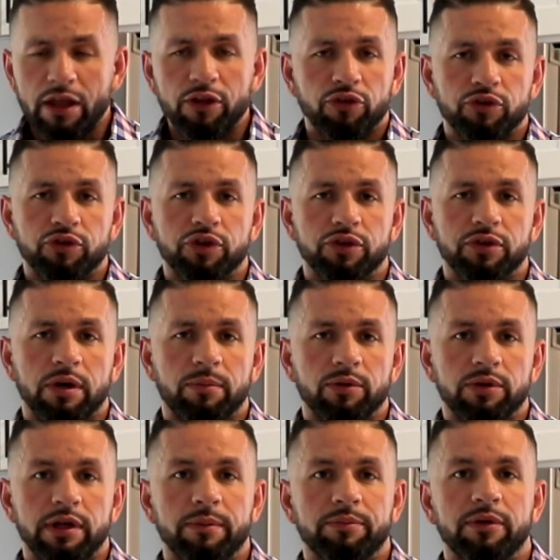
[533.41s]
Those are just a
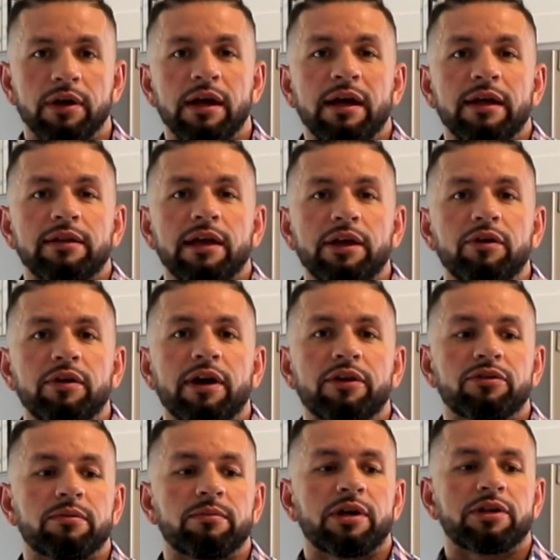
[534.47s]
couple tips. Thank you
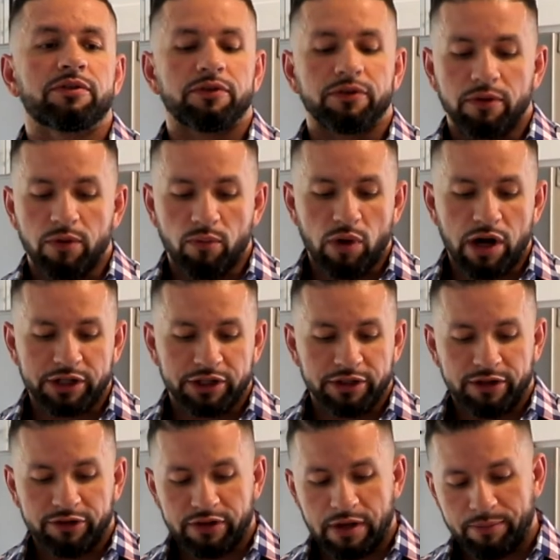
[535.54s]
guys so much for watching
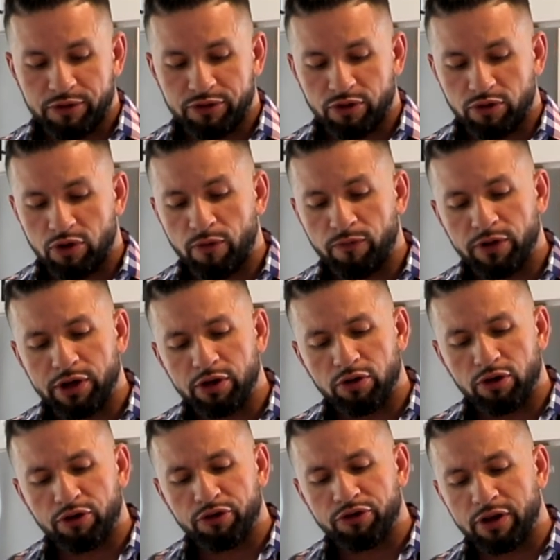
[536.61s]
this episode. Hopefully you
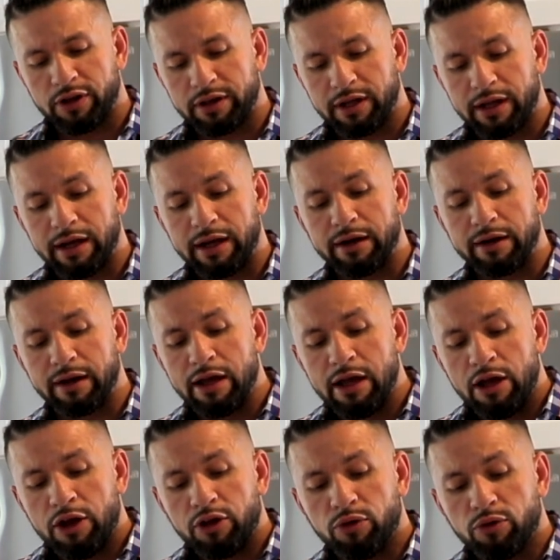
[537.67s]
learned something and
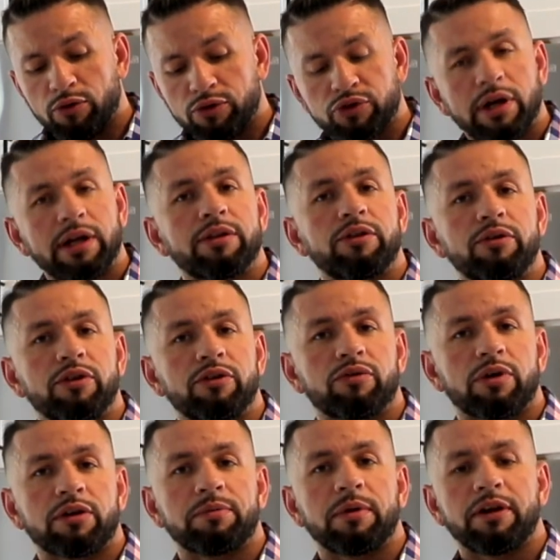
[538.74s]
you'll try to do this
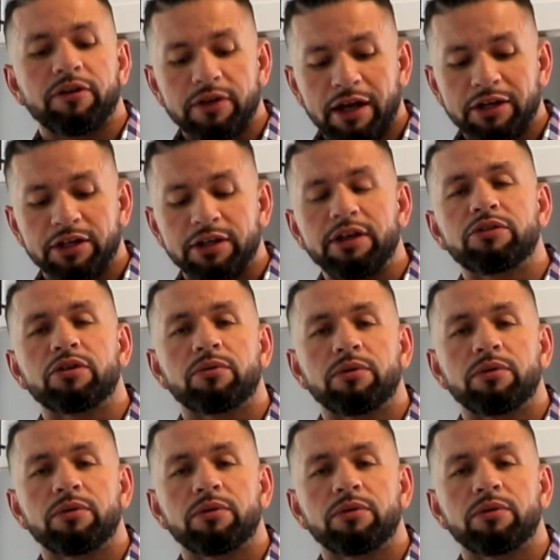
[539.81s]
recipe, because actually these